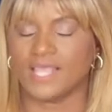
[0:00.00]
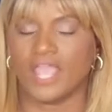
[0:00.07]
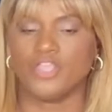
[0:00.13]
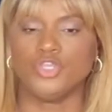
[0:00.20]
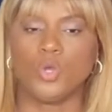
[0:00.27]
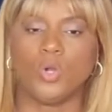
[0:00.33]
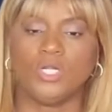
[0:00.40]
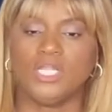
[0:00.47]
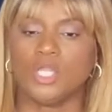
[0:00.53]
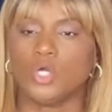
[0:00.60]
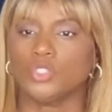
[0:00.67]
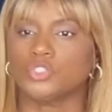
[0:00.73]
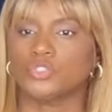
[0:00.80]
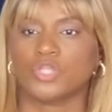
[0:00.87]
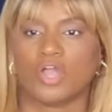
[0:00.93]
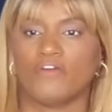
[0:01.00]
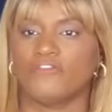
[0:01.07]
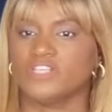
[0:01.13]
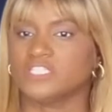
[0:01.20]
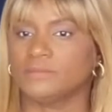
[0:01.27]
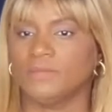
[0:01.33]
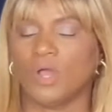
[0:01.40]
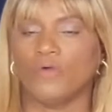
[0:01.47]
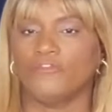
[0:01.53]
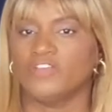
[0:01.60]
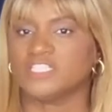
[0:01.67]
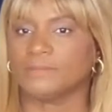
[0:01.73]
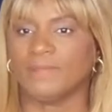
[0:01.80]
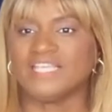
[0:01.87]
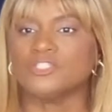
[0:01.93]
and you only go to the
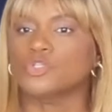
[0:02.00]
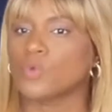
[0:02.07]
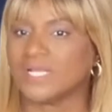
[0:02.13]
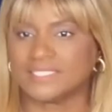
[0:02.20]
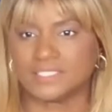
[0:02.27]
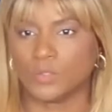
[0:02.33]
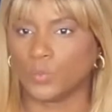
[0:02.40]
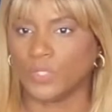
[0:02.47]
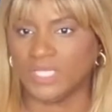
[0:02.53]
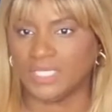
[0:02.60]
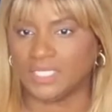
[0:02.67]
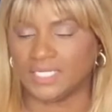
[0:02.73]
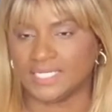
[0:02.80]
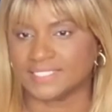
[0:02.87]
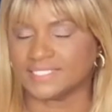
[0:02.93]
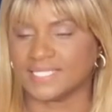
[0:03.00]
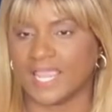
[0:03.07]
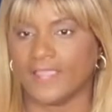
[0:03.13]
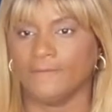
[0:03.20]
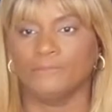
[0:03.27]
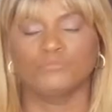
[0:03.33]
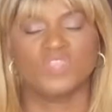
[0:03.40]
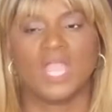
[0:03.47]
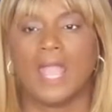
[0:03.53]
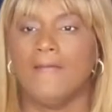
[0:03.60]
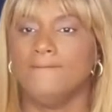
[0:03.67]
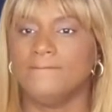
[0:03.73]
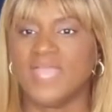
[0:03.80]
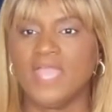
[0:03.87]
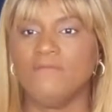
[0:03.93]
office space twice a week, let's say,
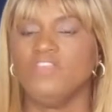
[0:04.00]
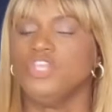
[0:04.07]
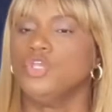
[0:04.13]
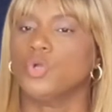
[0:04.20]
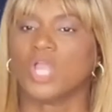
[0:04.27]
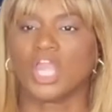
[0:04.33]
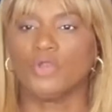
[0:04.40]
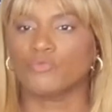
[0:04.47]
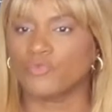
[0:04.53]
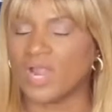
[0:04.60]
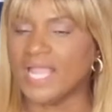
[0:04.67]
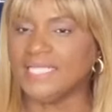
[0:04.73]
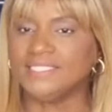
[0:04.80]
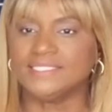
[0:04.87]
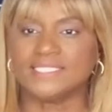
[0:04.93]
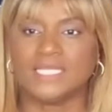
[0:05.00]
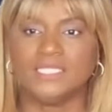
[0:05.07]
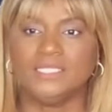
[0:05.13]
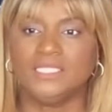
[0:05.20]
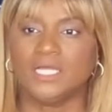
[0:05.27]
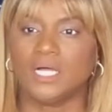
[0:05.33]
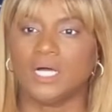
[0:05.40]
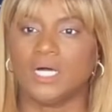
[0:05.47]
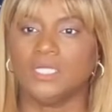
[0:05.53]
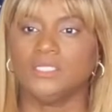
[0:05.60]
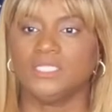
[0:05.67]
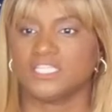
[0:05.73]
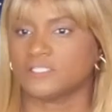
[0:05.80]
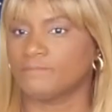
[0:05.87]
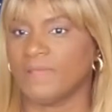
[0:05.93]
maybe you can rent
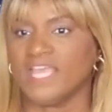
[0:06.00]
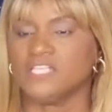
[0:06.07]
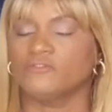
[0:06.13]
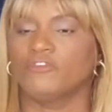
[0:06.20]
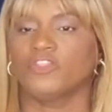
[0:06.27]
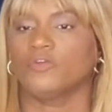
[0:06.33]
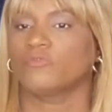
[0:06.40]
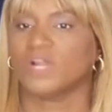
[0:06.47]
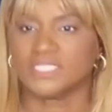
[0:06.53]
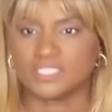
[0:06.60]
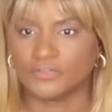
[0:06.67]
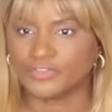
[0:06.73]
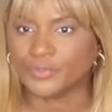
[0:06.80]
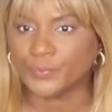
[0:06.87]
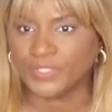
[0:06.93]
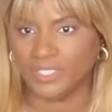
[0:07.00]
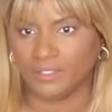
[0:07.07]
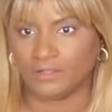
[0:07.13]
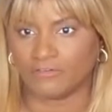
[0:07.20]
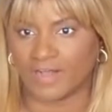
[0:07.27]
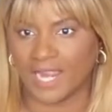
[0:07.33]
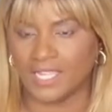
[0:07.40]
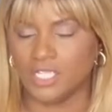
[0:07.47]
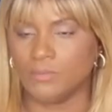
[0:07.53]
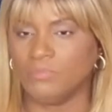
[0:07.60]
the space for the rest of the week, right?